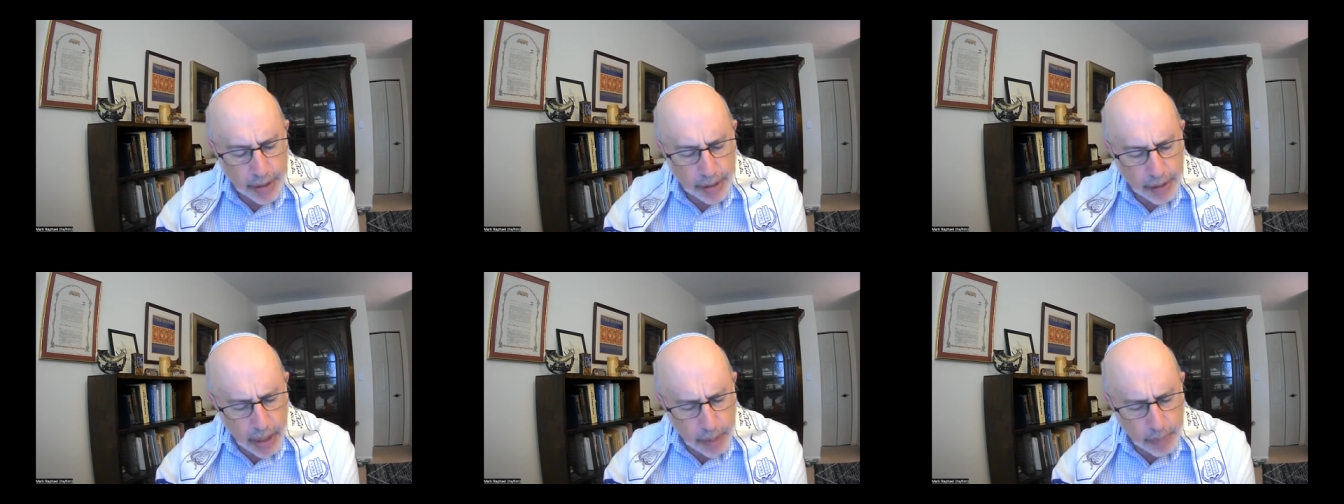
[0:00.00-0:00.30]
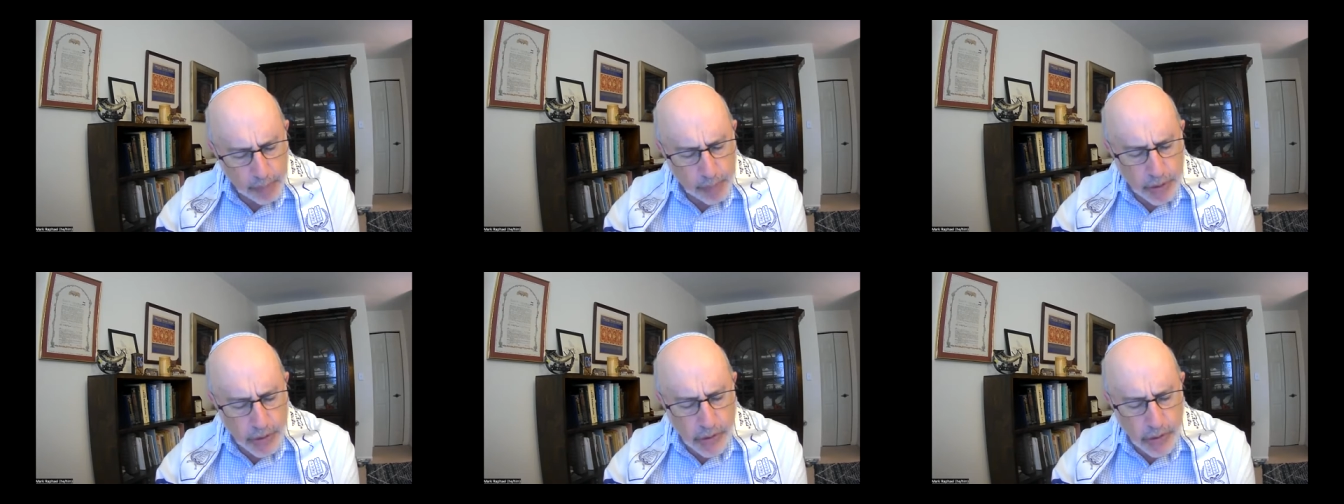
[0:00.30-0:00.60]
and
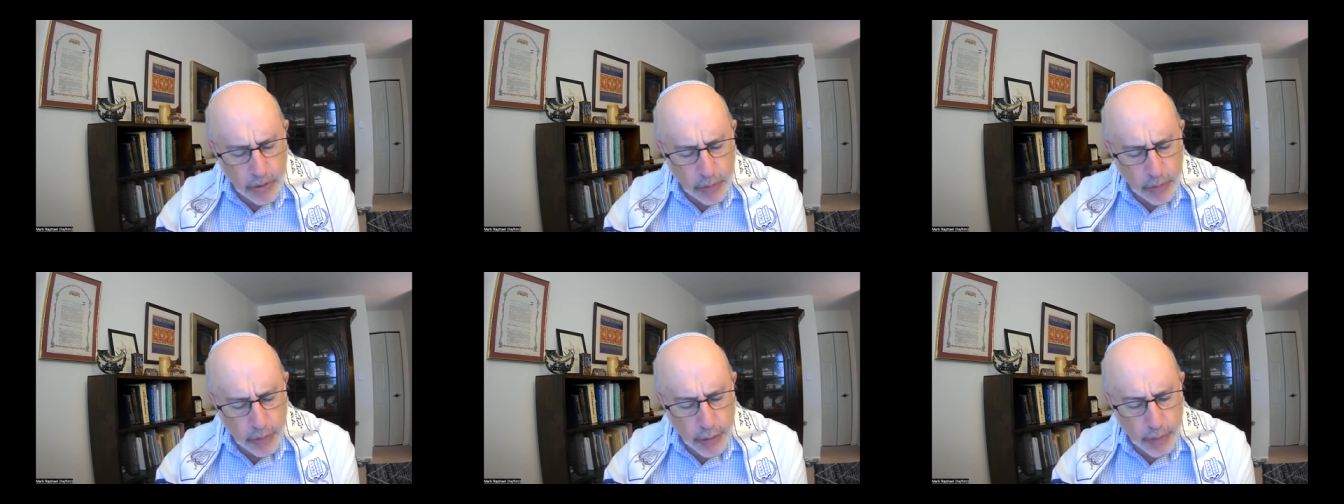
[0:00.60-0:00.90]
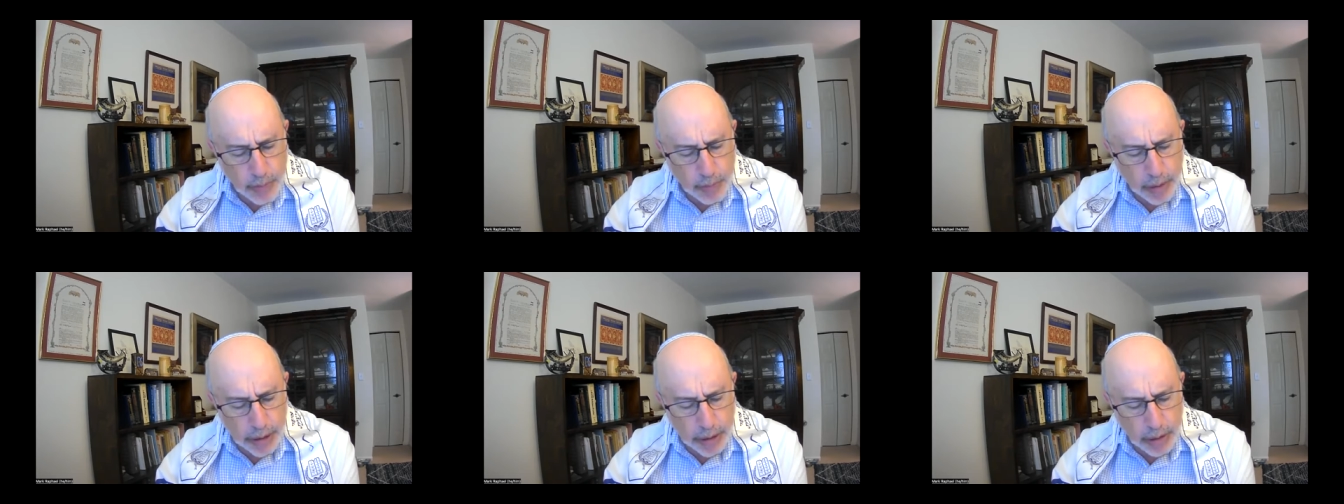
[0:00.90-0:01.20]
not be
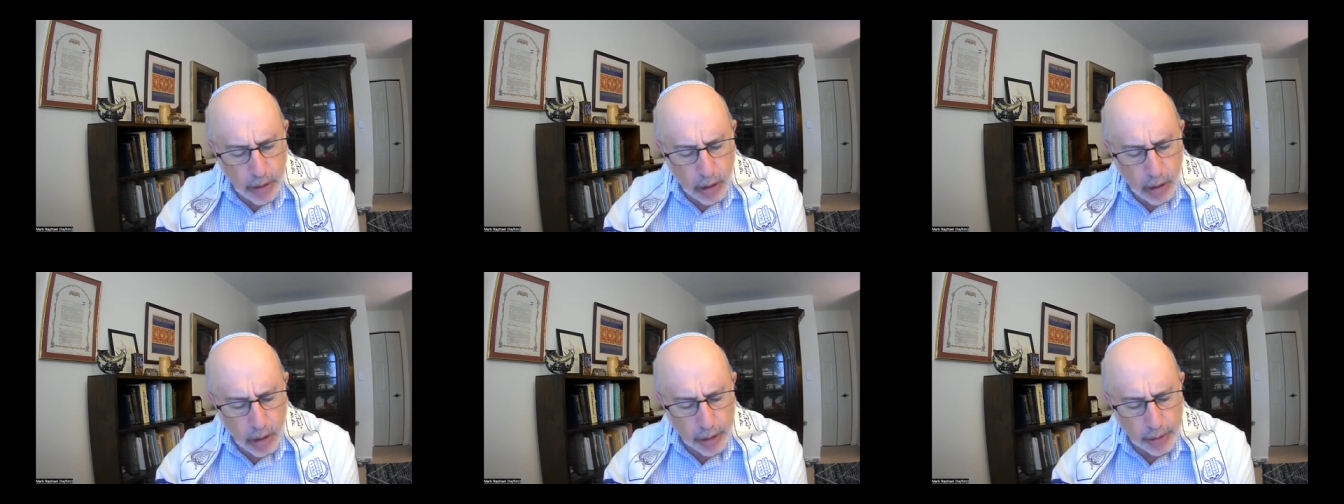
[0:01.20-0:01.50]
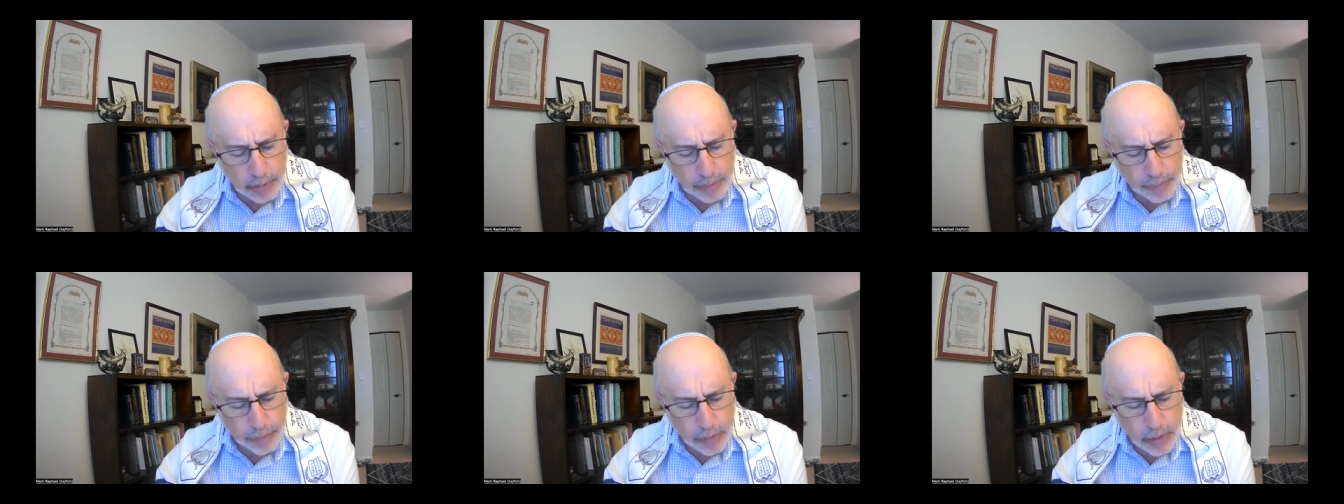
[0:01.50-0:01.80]
seduced by your
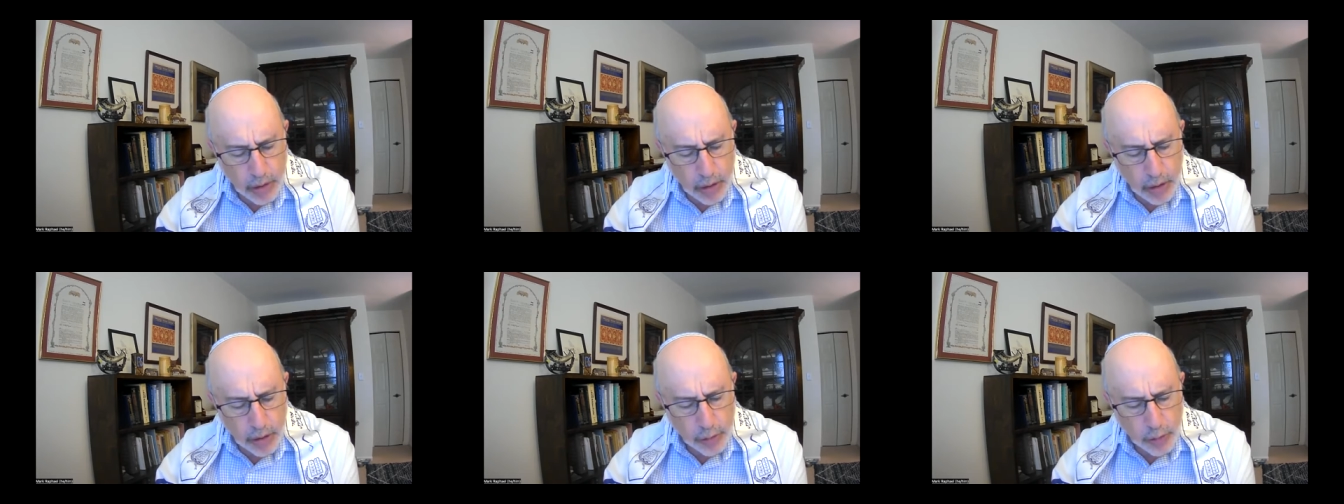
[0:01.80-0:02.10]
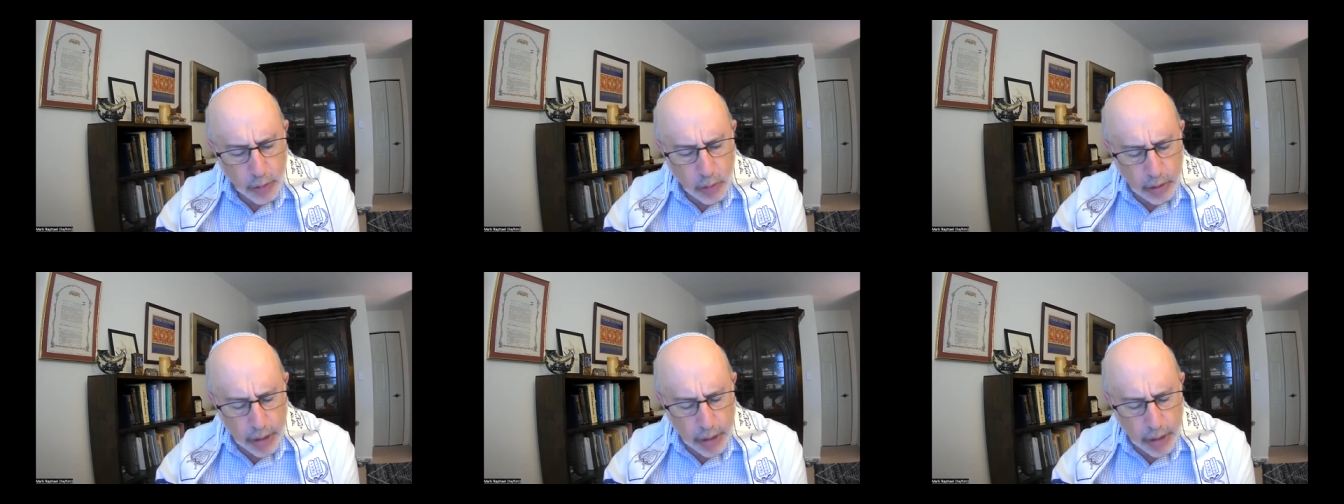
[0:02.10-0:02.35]
heart, nor